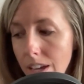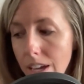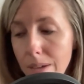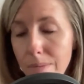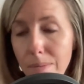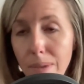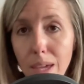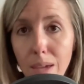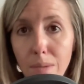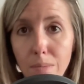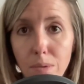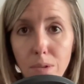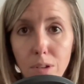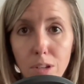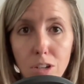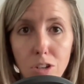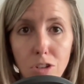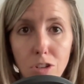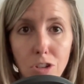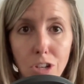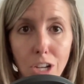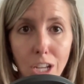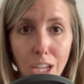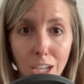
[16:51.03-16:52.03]
I'm able to
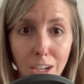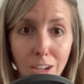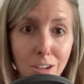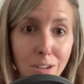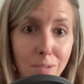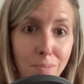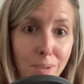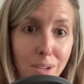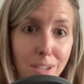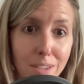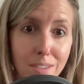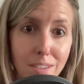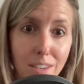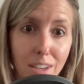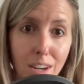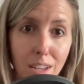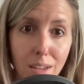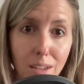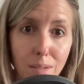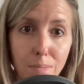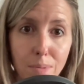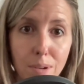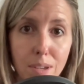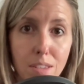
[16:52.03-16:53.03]
change my
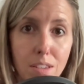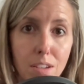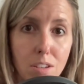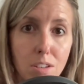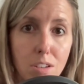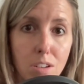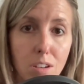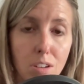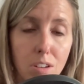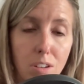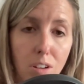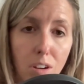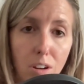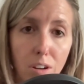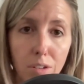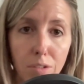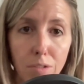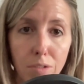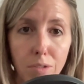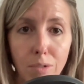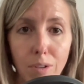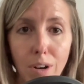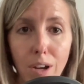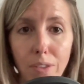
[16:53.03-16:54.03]
sitting position all
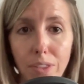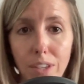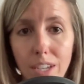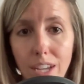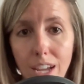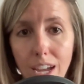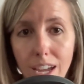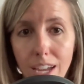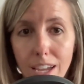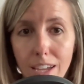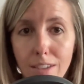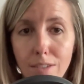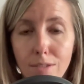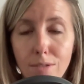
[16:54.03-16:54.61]
throughout the day,